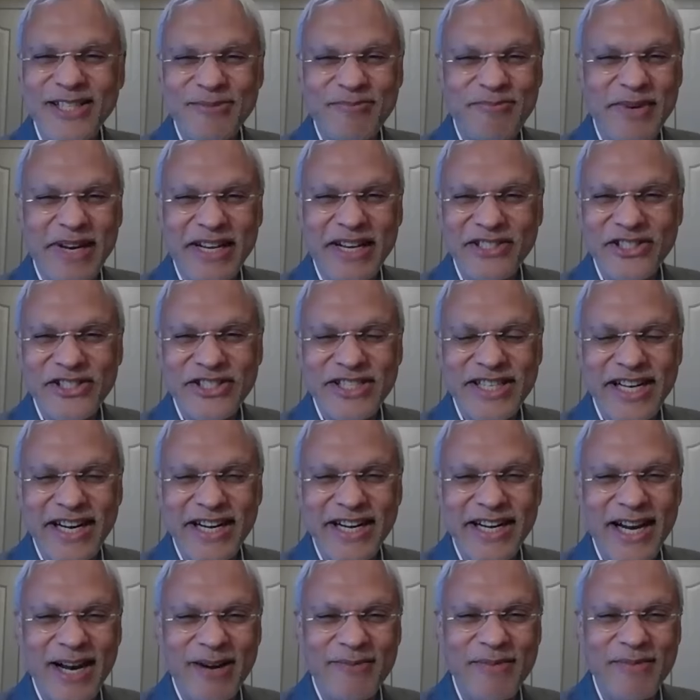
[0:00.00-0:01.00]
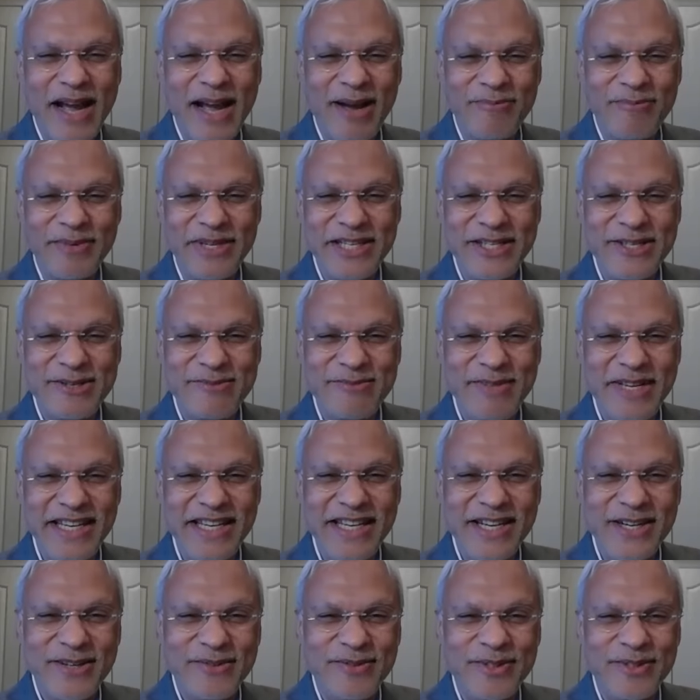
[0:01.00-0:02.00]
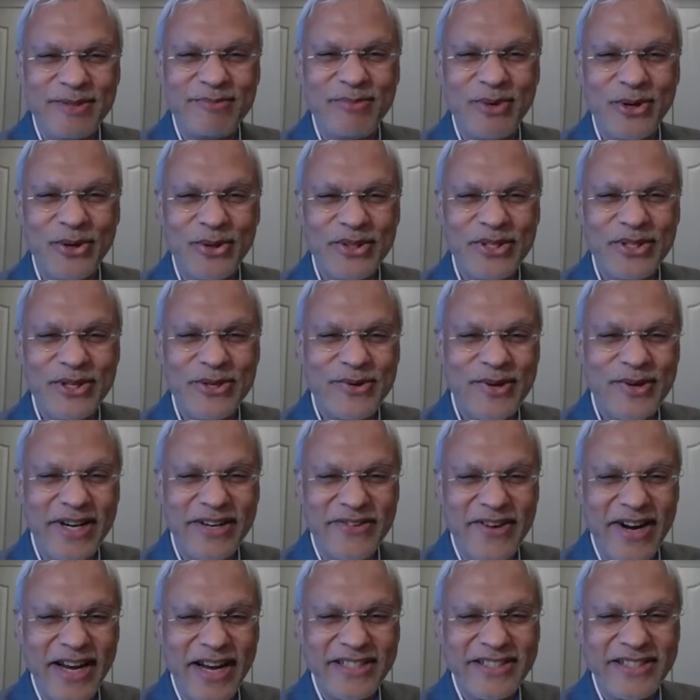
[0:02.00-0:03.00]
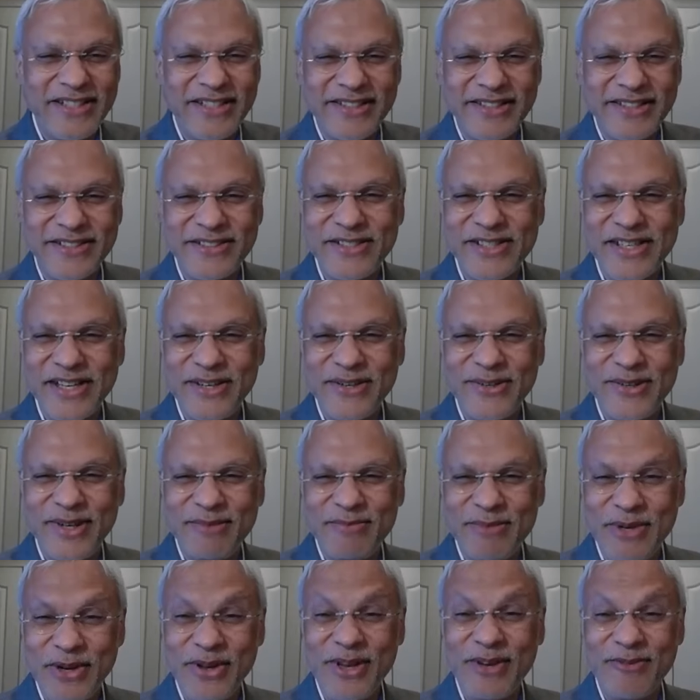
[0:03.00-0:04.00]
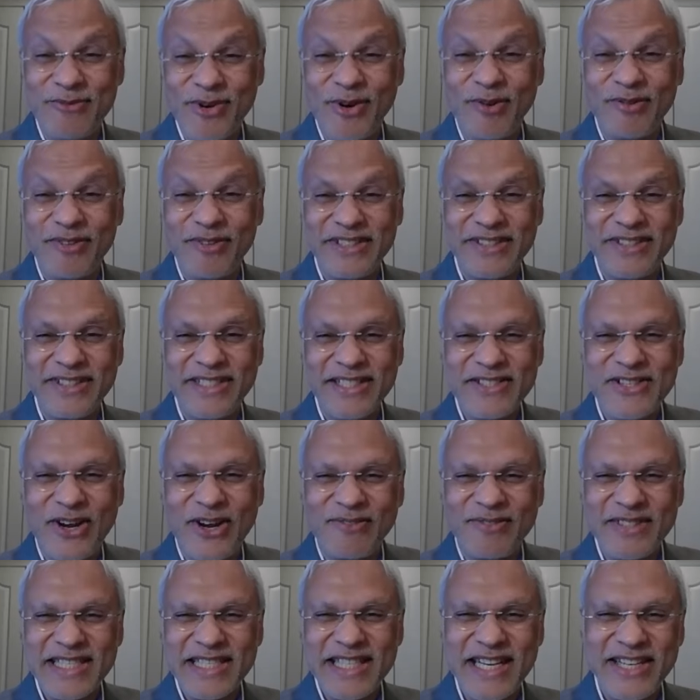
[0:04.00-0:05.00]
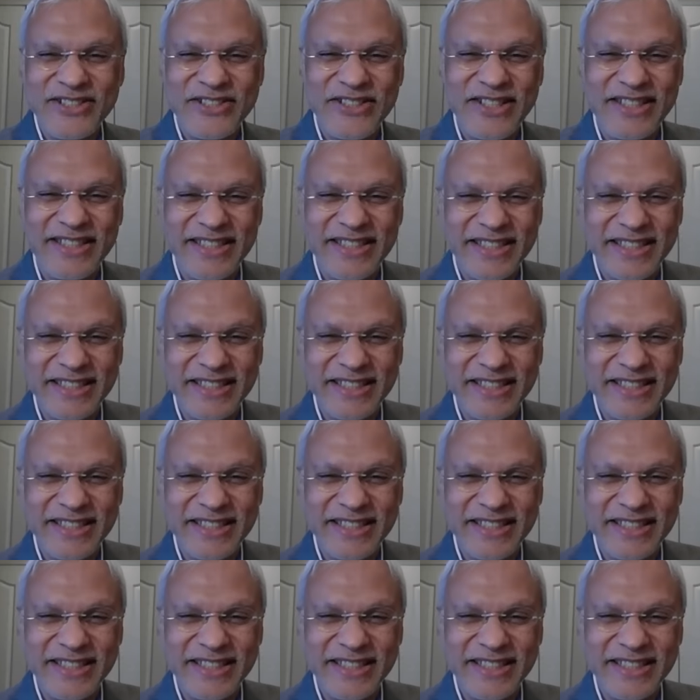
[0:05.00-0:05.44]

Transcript: a pleasure, Shery. I'm happy to be here with both you and Rexon. So I'm looking forward to this conversation.